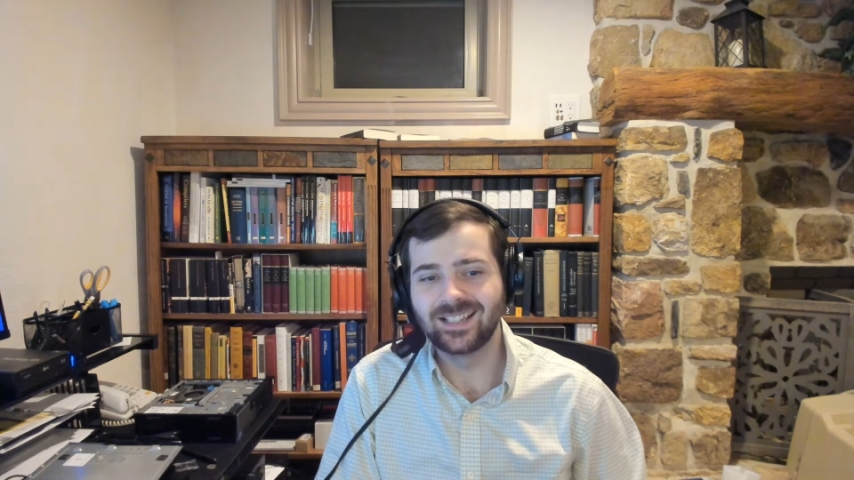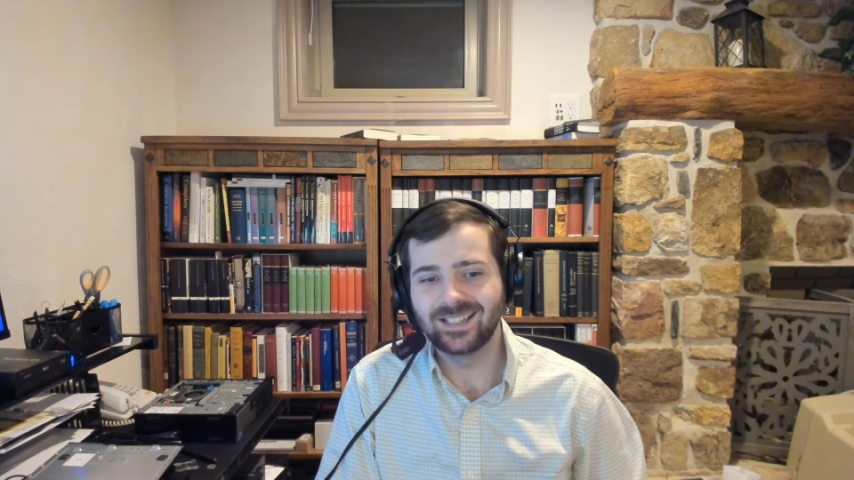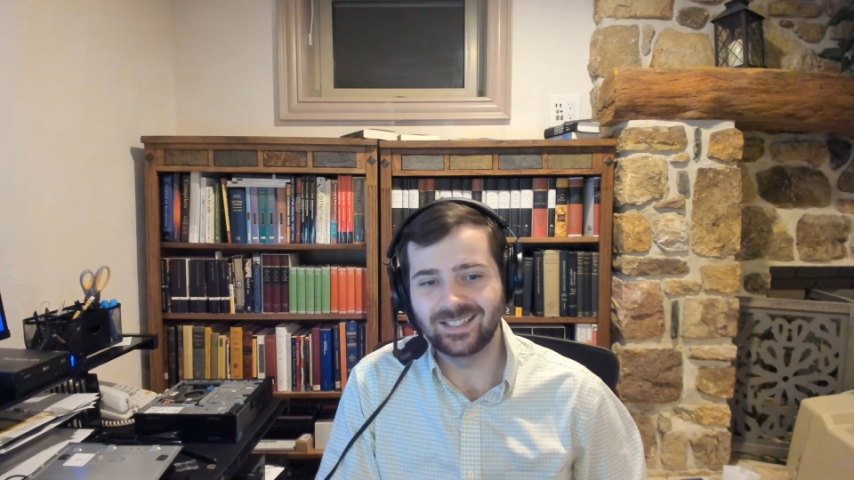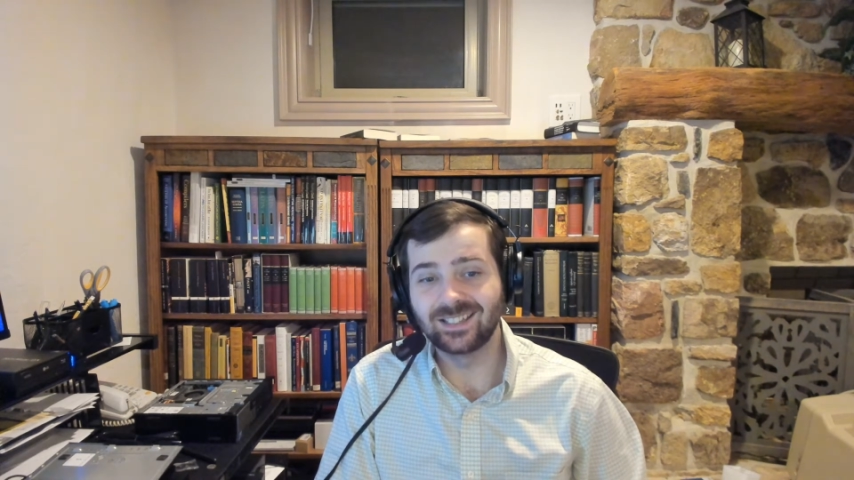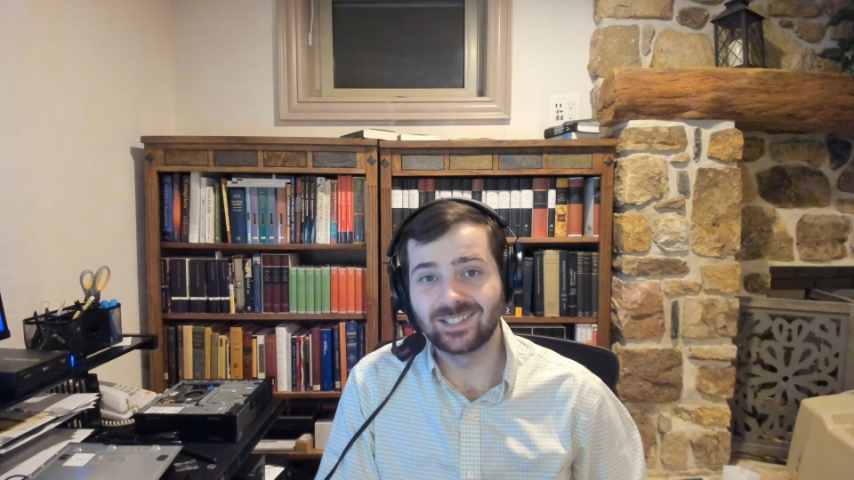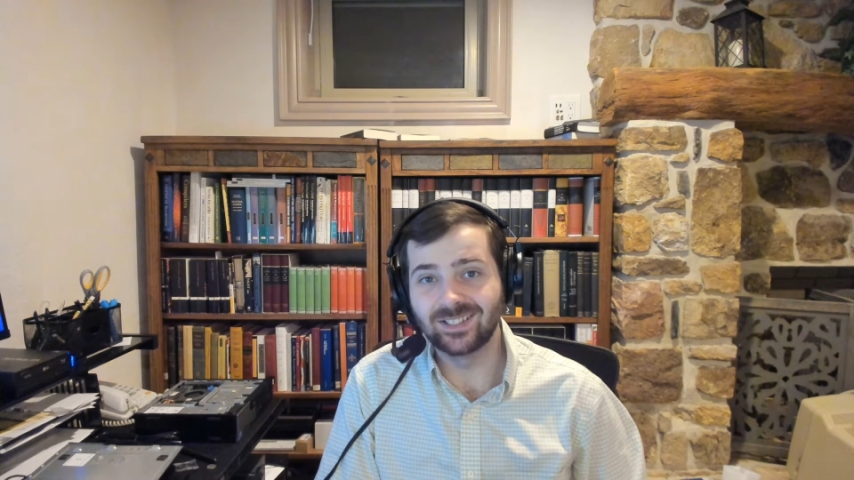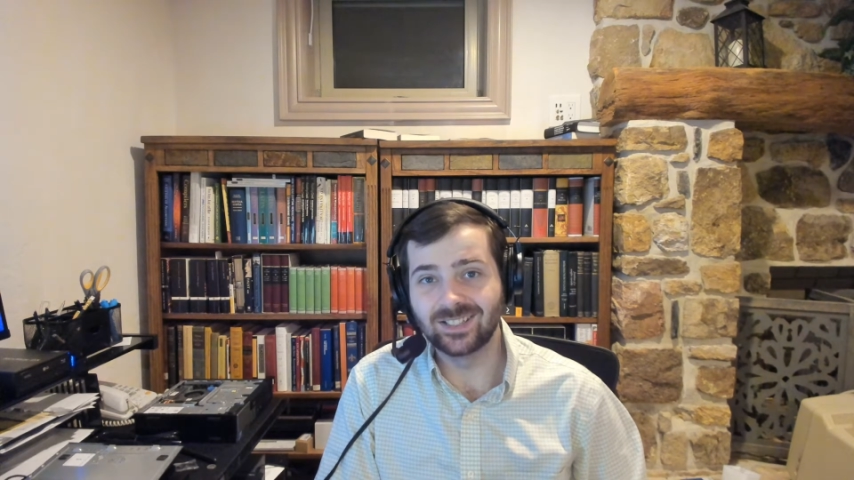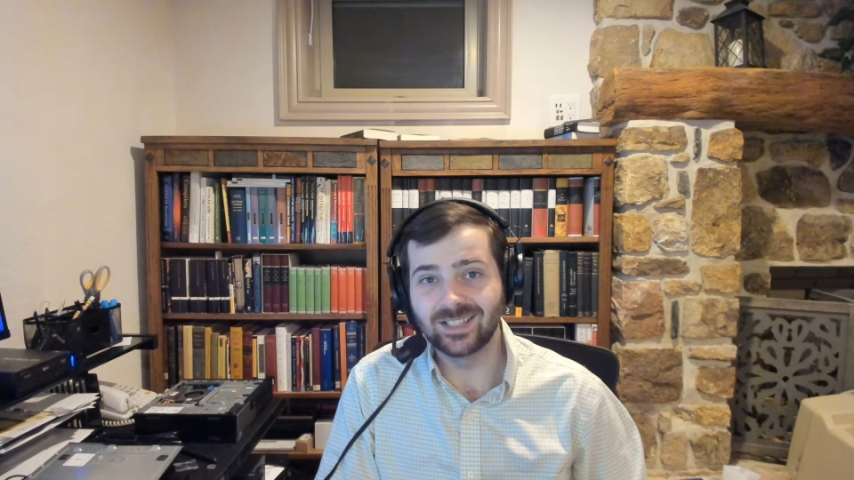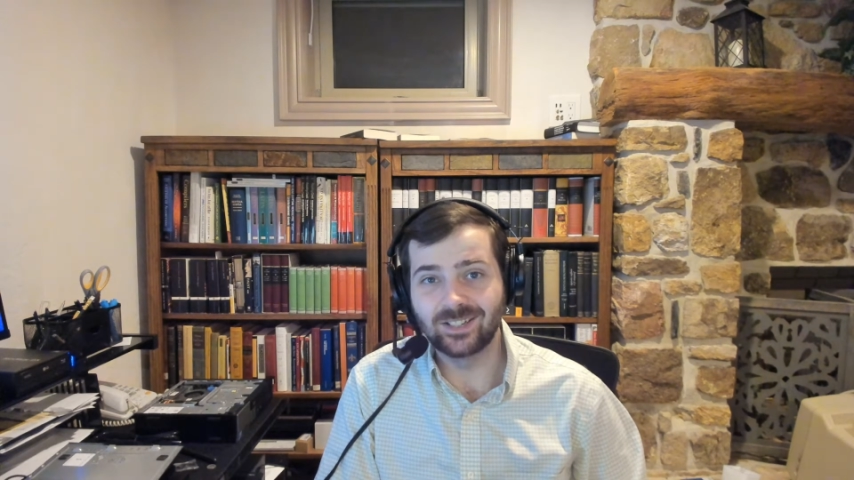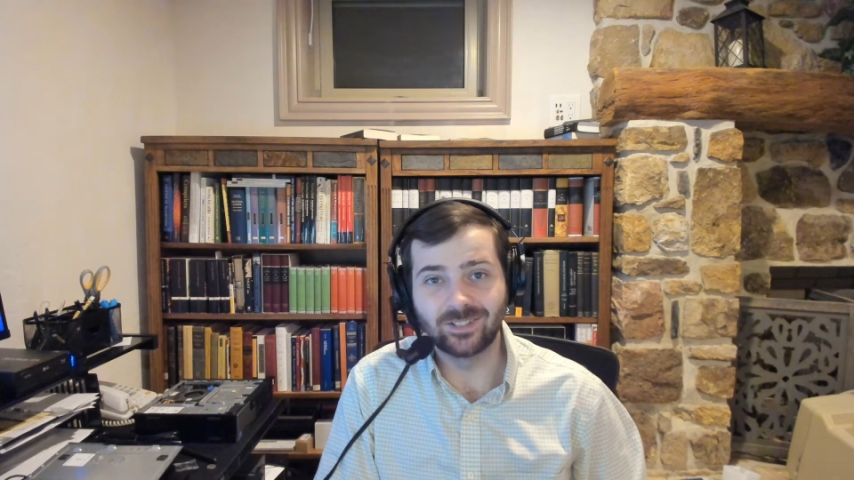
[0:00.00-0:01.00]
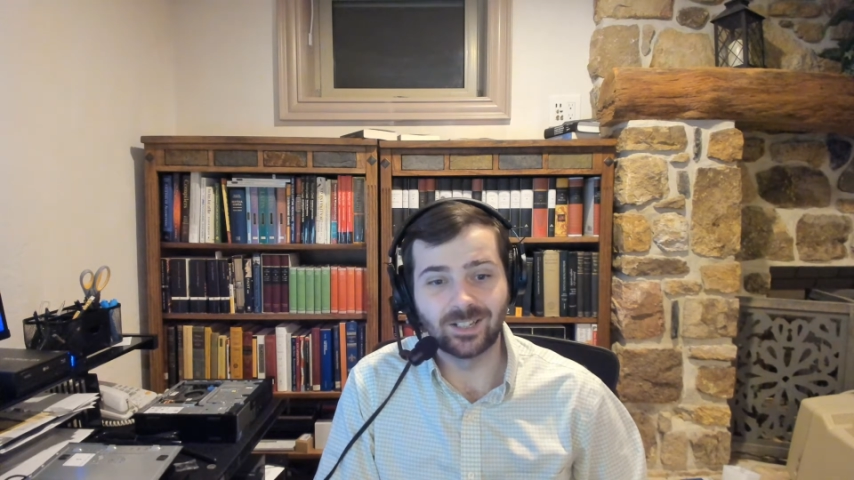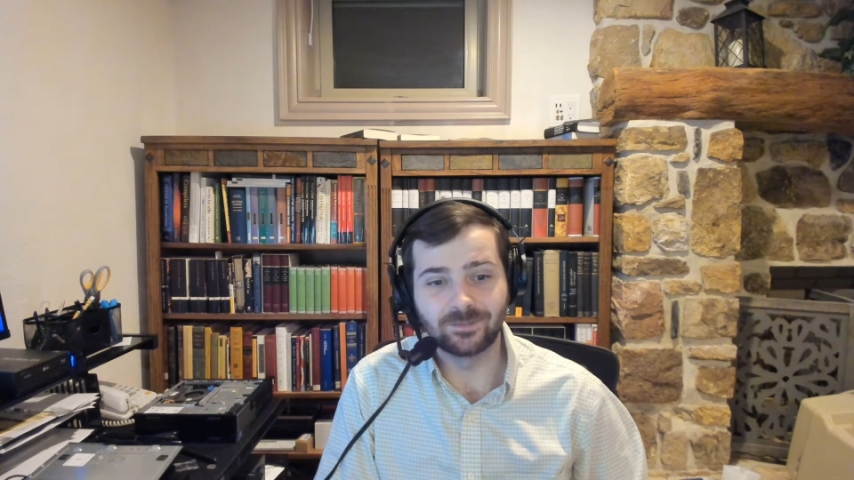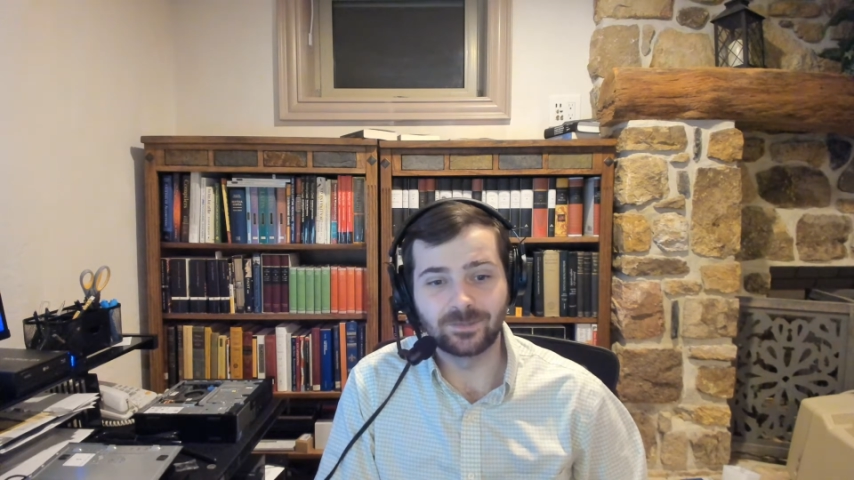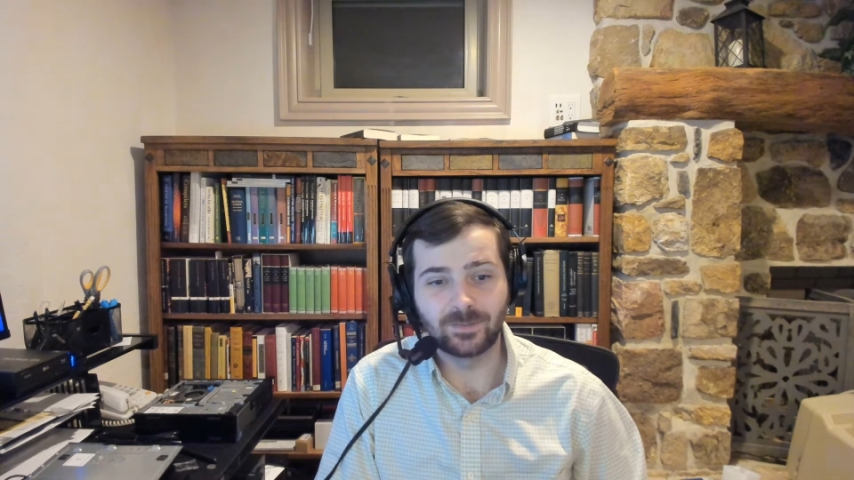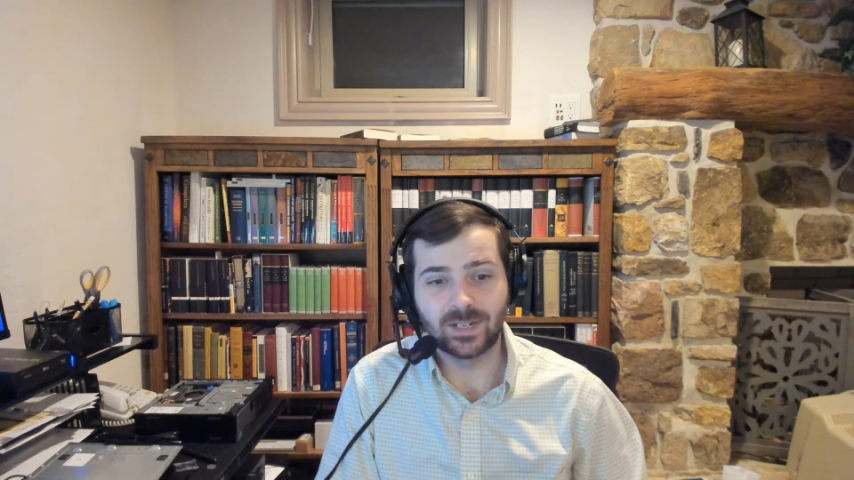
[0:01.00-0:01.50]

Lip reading: Get a solid-state drive. If it